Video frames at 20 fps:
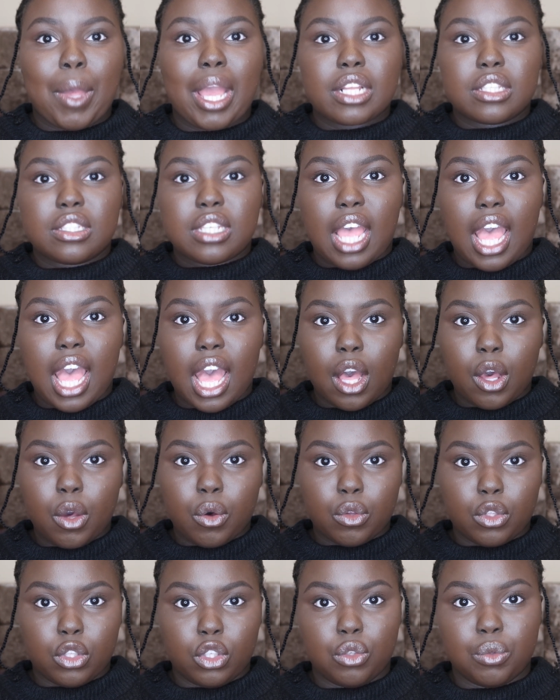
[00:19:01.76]
back to
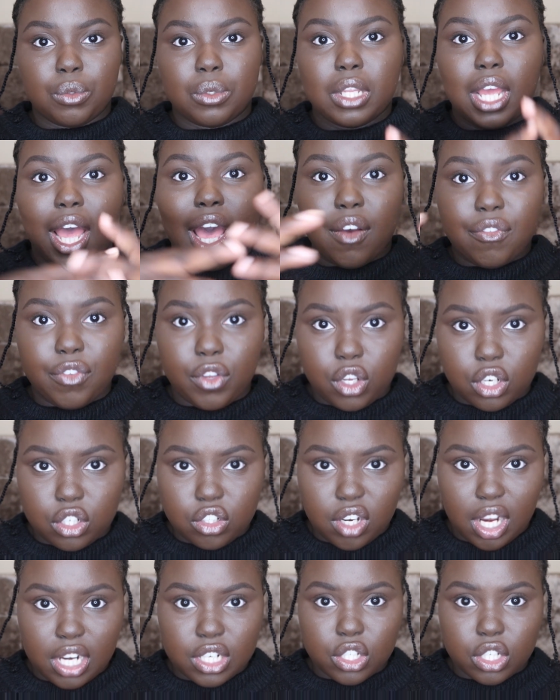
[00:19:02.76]
how you'd have your
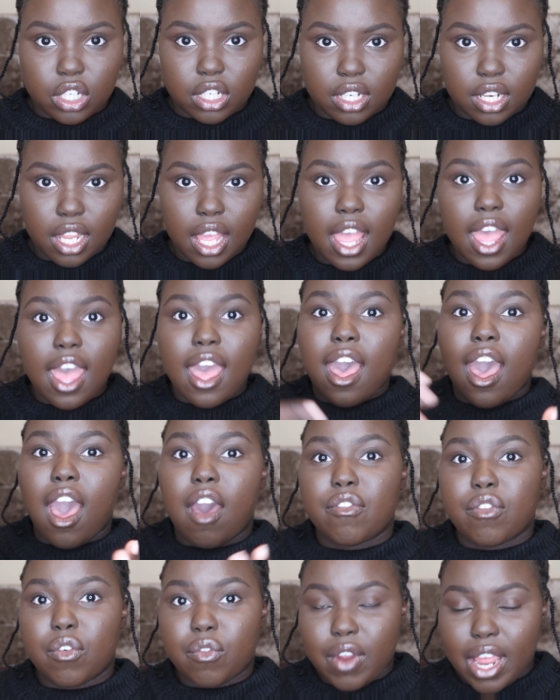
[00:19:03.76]
contraction,
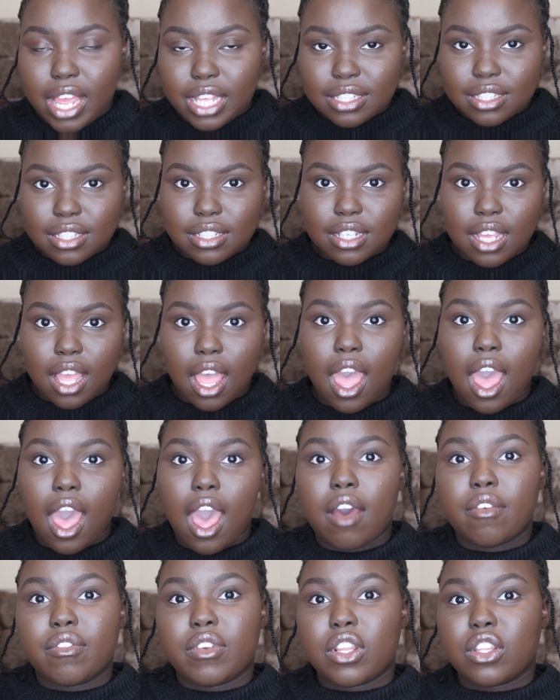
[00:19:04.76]
have a rest,
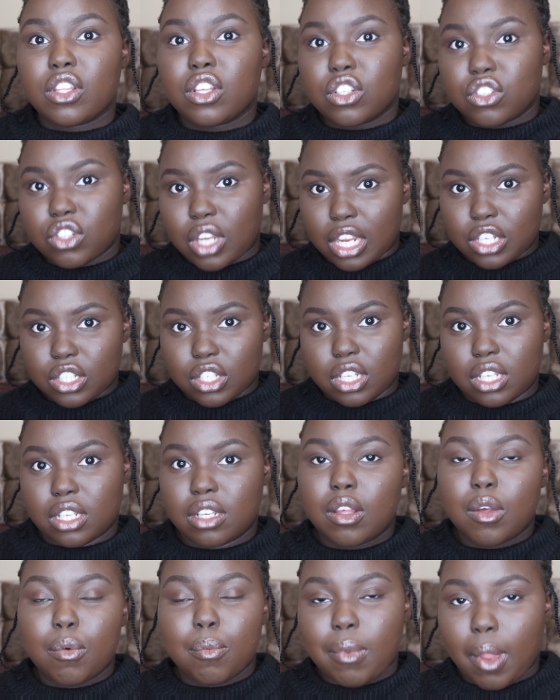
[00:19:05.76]
have another
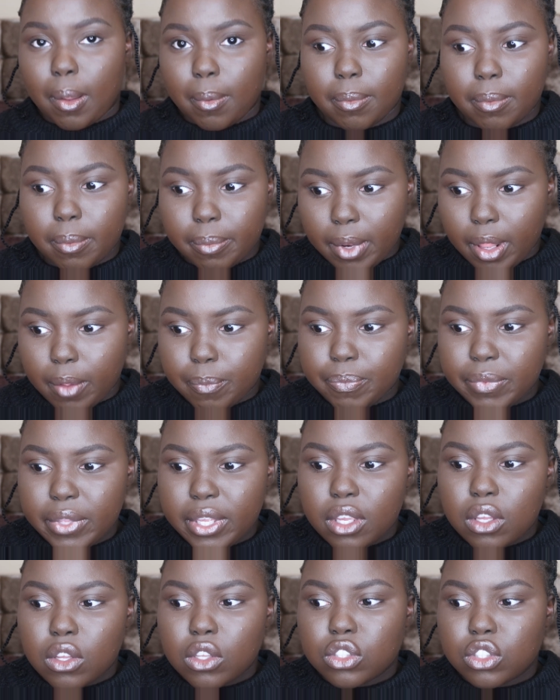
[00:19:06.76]
contraction, blah blah blah.
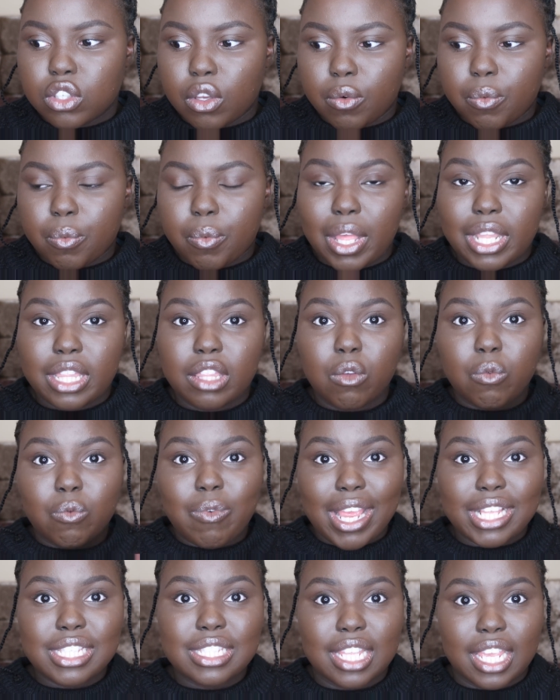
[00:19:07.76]
So when the
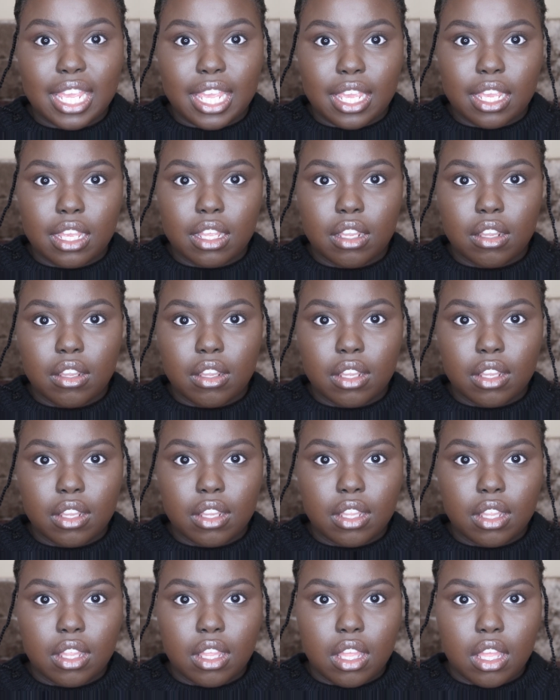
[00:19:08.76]
rest hit,
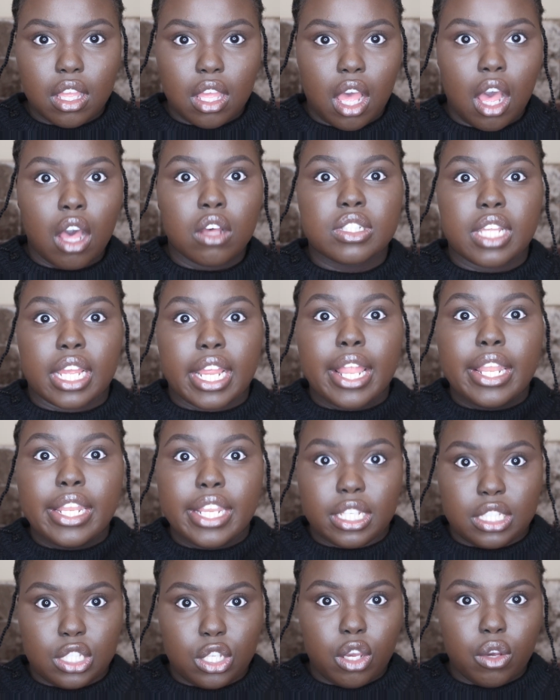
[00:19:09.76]
I was like,
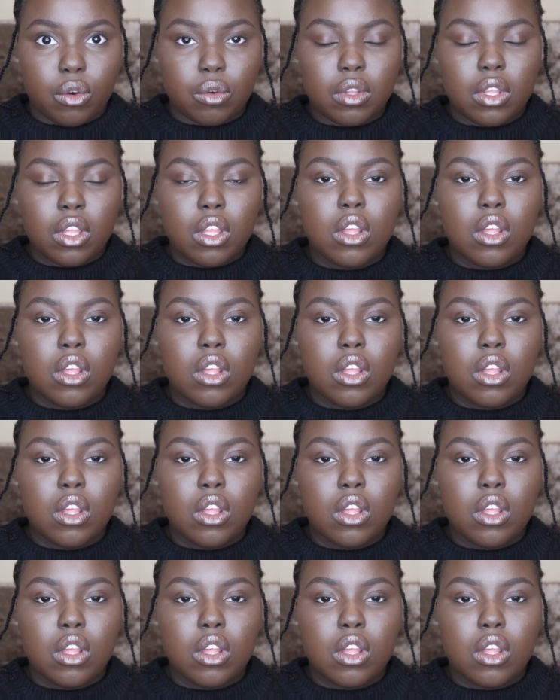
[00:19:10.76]
let's go.